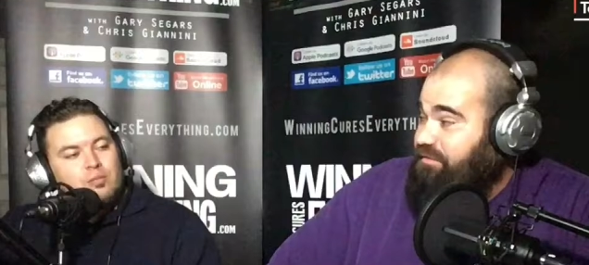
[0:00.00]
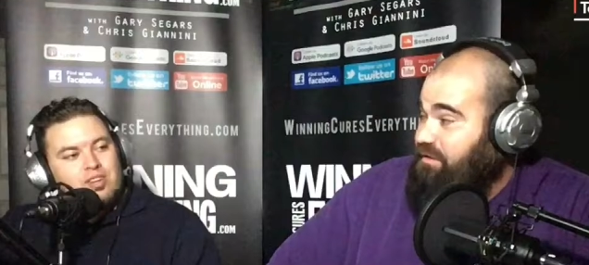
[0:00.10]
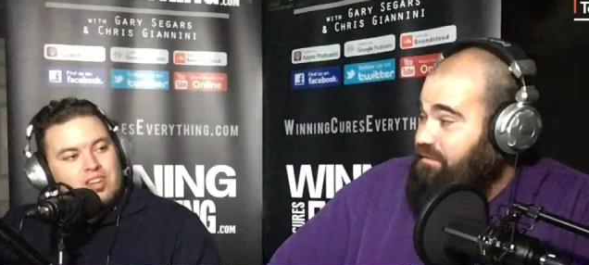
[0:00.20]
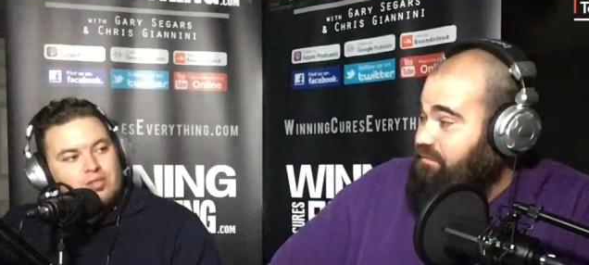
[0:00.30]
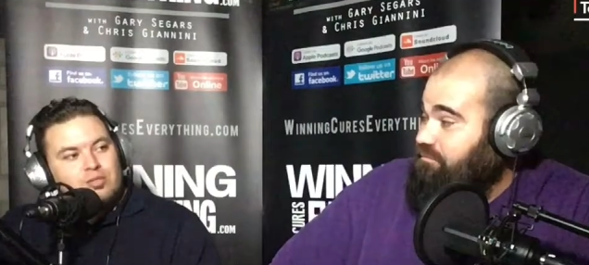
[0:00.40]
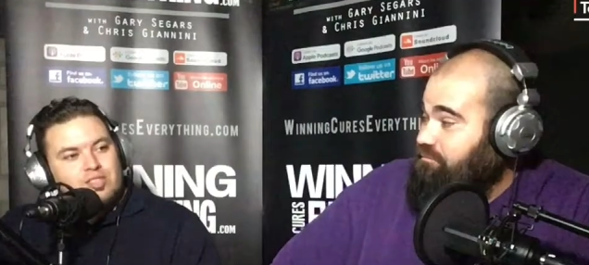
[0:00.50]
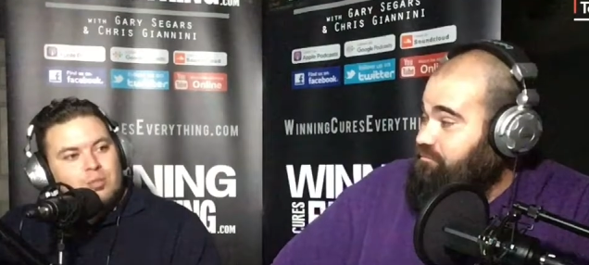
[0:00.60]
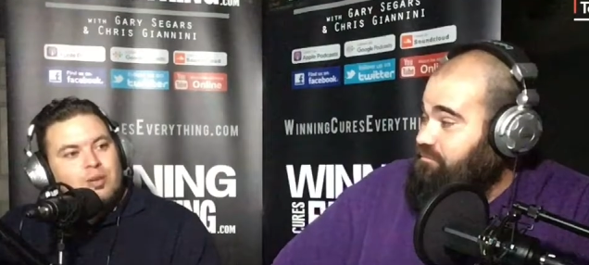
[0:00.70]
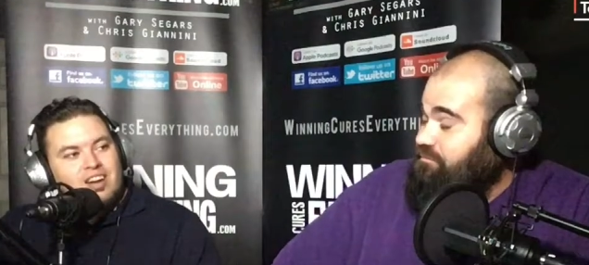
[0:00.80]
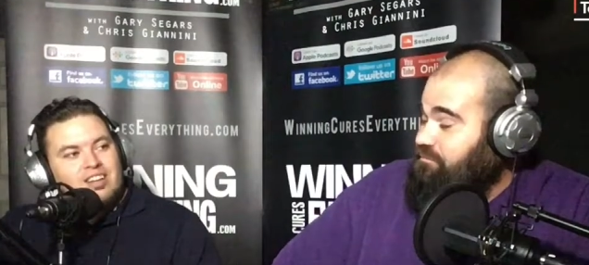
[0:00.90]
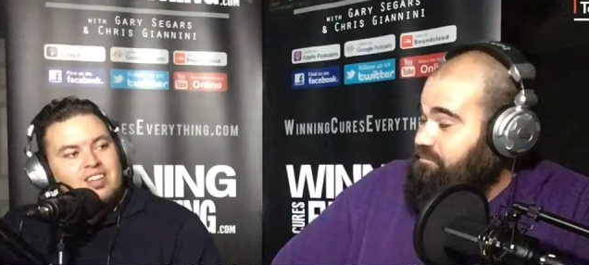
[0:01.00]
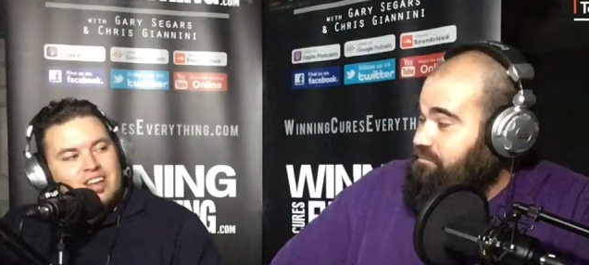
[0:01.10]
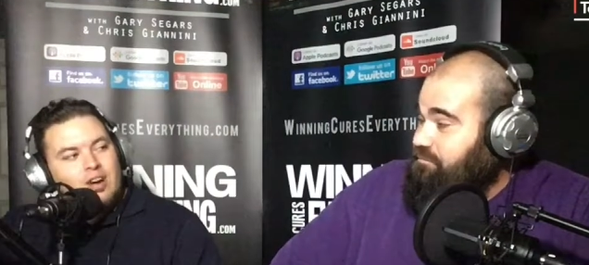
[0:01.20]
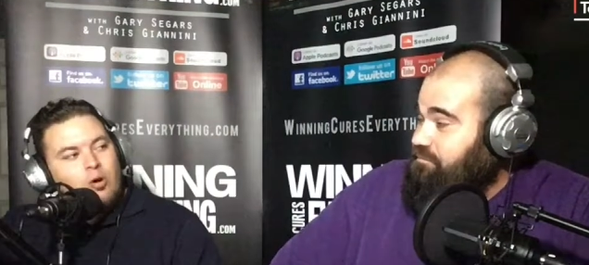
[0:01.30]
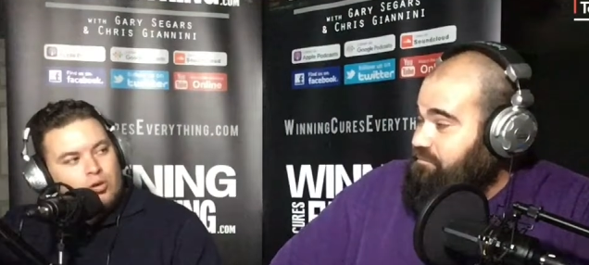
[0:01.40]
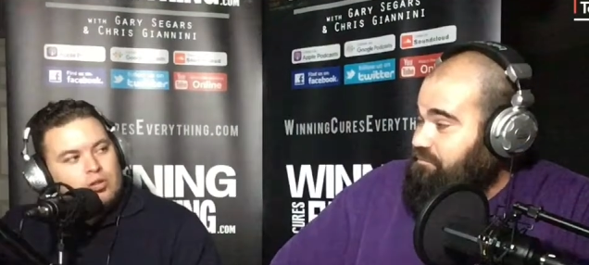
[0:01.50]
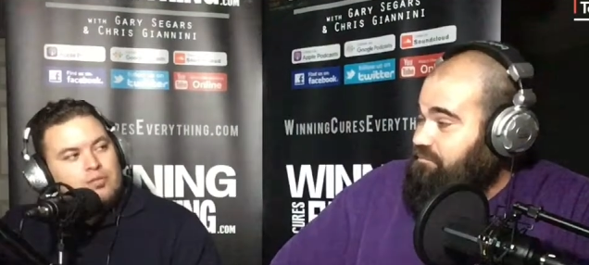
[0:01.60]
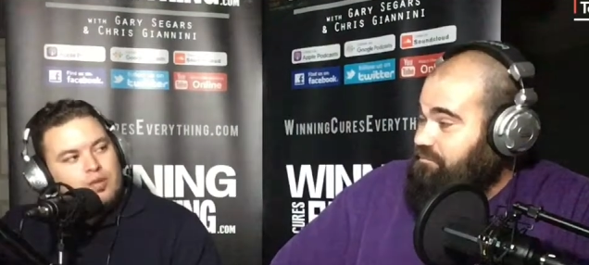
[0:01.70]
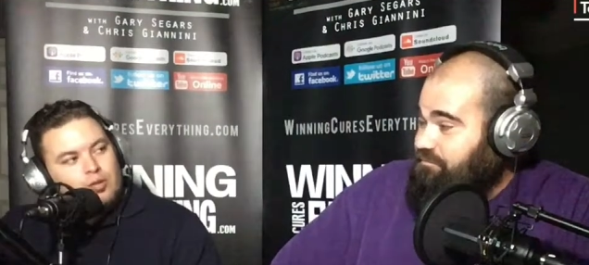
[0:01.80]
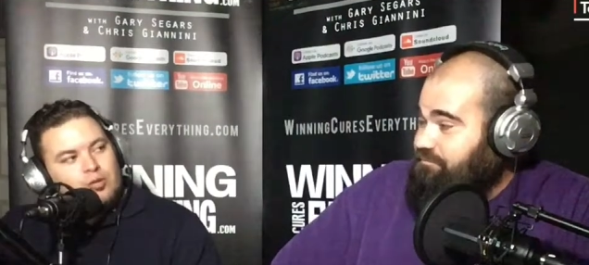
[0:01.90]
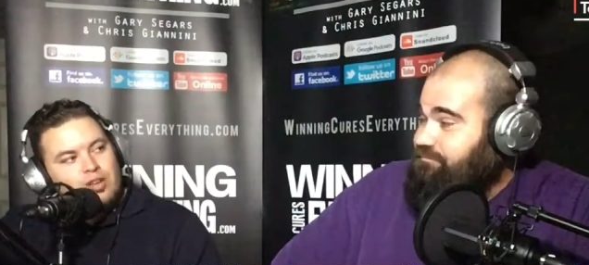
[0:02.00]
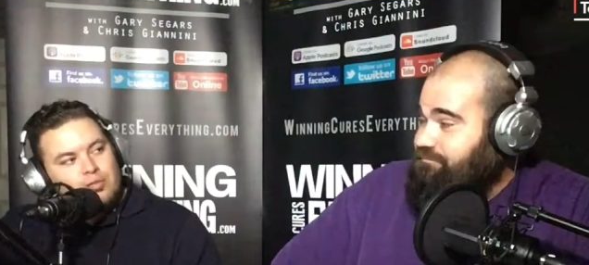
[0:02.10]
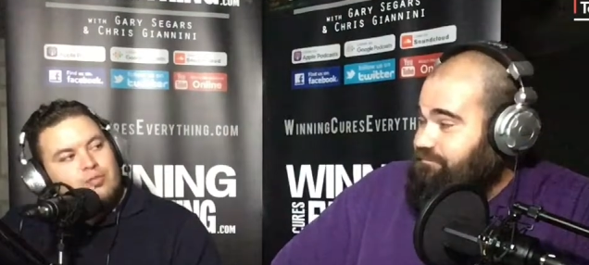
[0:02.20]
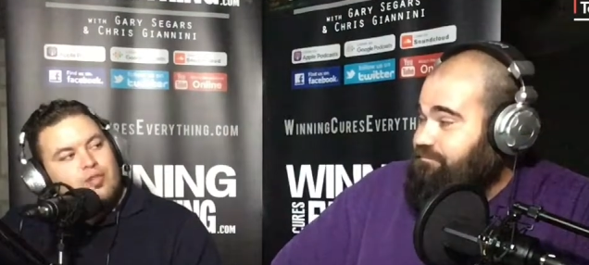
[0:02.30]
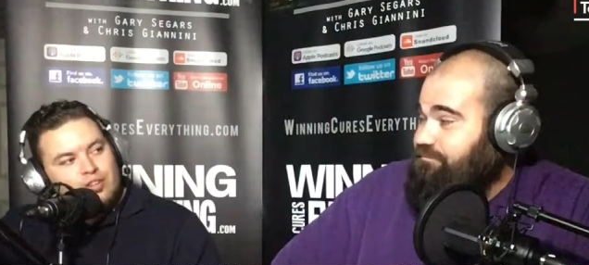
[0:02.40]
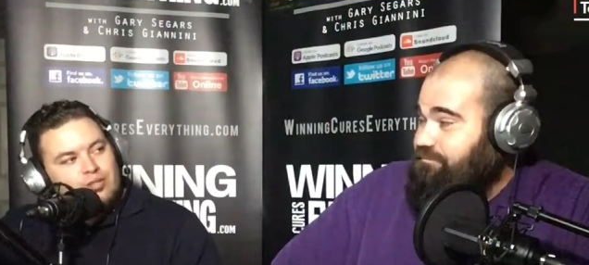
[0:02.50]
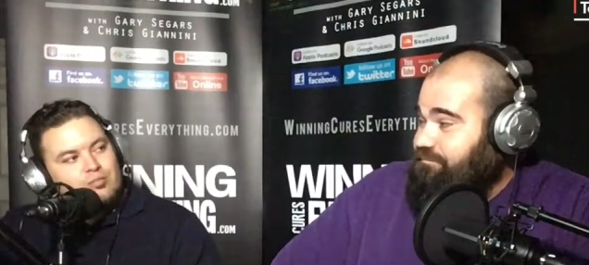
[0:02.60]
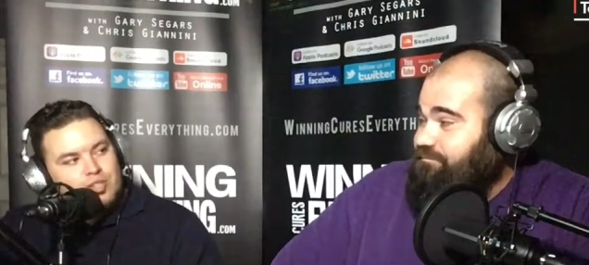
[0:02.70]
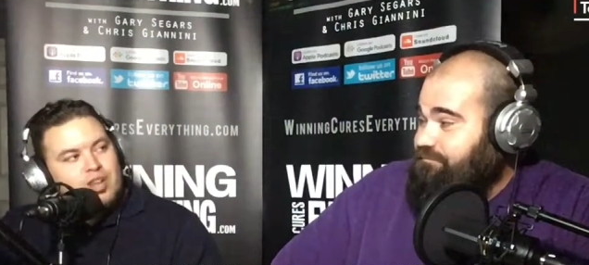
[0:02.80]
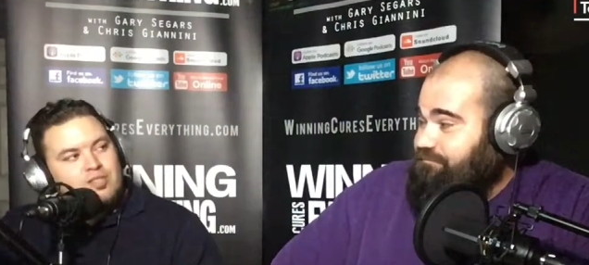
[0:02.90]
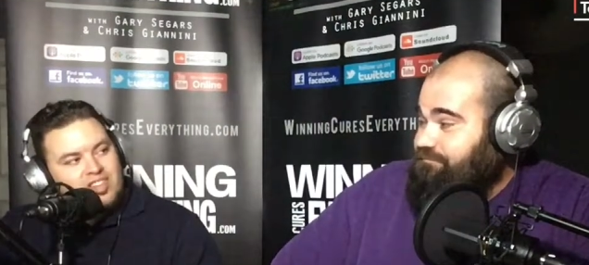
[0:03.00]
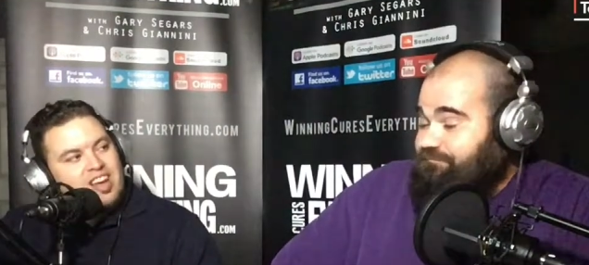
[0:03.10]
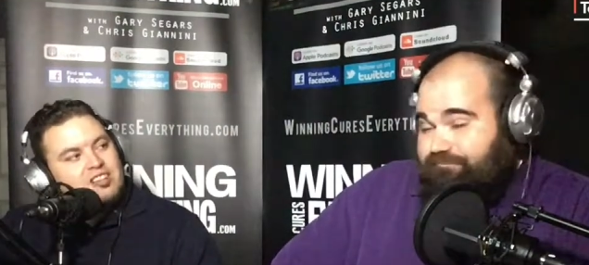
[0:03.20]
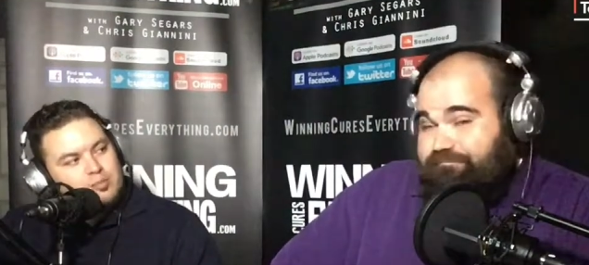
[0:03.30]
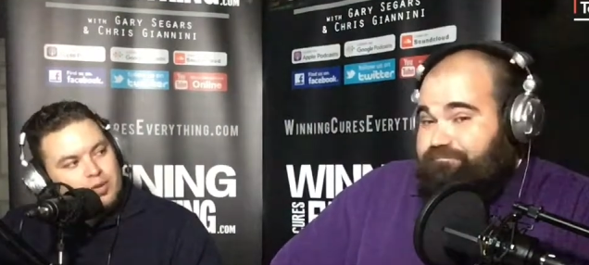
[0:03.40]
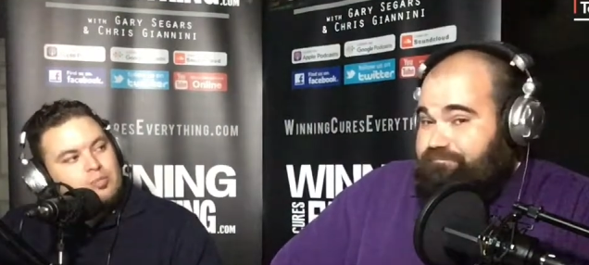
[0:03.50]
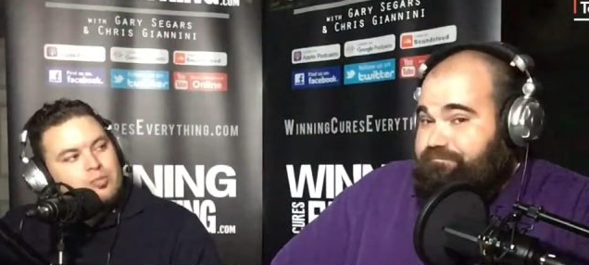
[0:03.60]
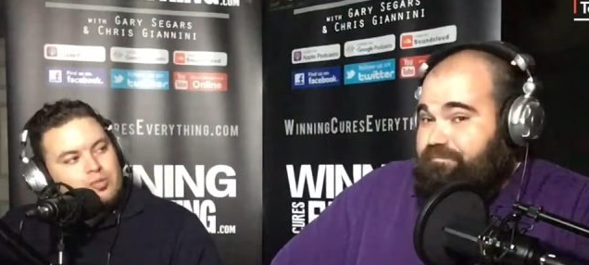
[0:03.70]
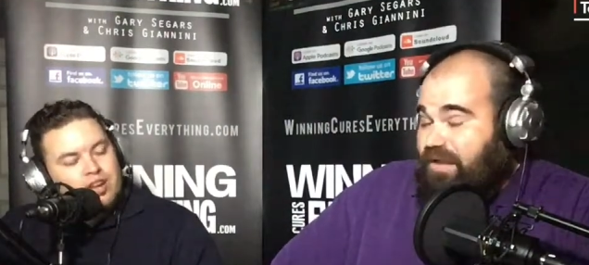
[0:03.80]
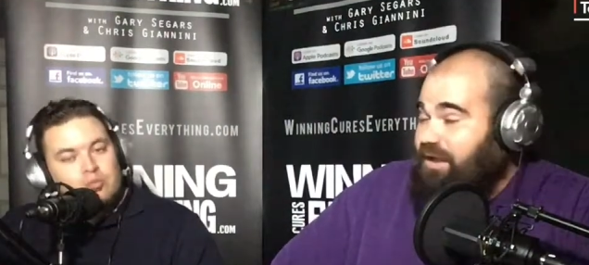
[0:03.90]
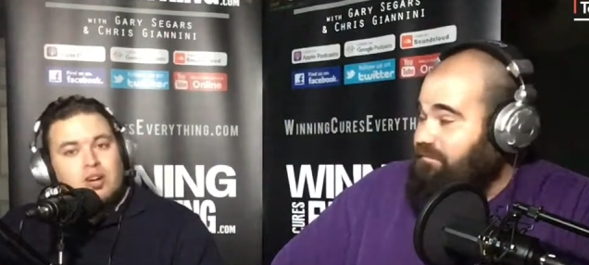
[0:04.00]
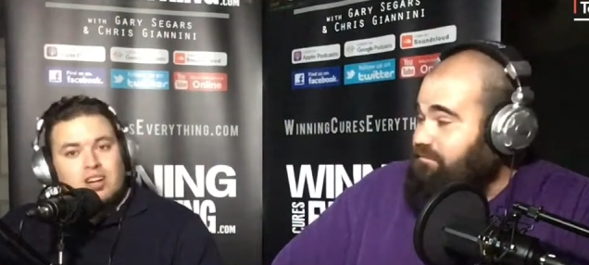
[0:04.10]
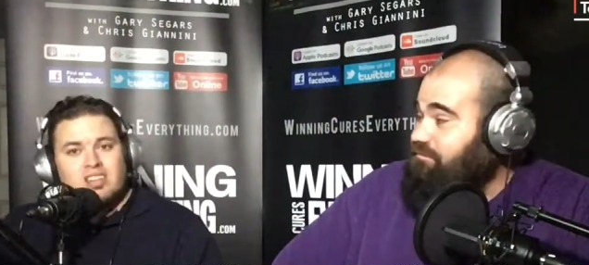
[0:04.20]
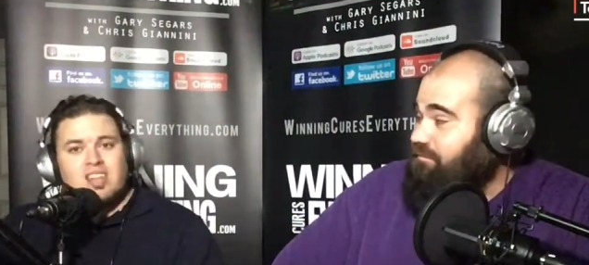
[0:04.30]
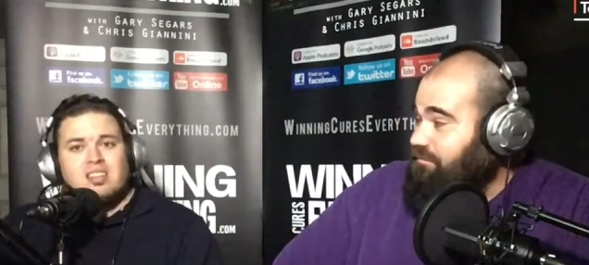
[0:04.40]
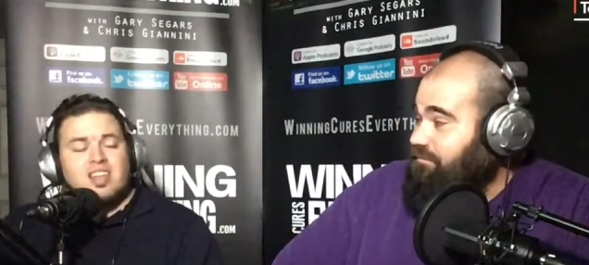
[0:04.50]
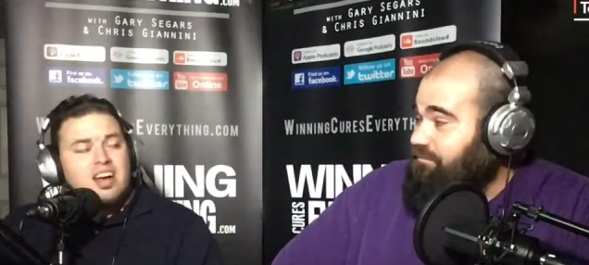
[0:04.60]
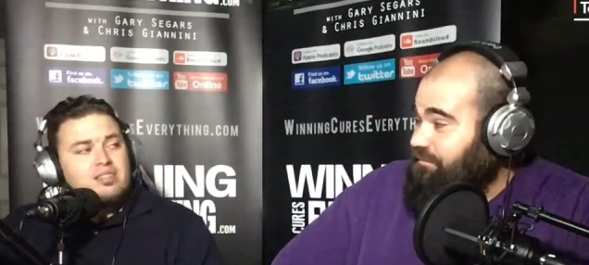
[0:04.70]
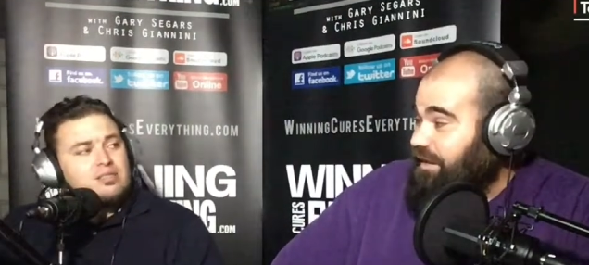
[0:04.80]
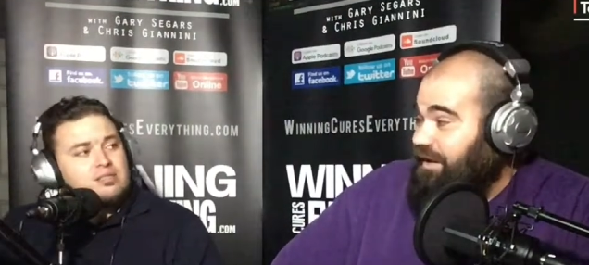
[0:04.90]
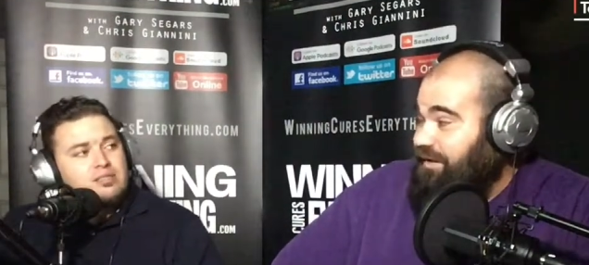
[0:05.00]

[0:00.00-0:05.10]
Speaker 1: would kill somebody like on the field in front of 70,000 people. I really think that. Yeah.